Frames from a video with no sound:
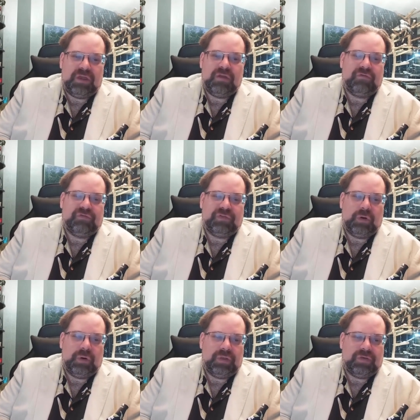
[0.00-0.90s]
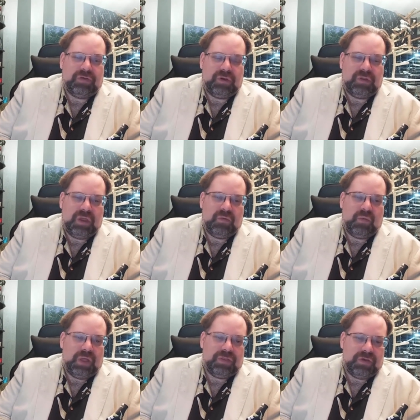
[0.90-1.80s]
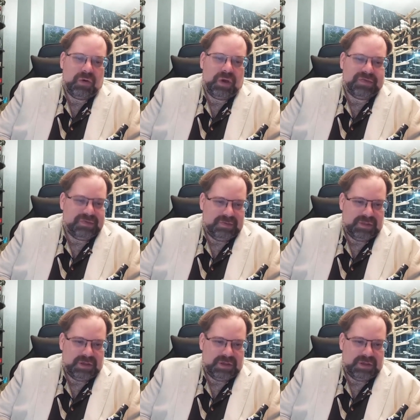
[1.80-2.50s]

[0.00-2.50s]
influence in, in what the U.S.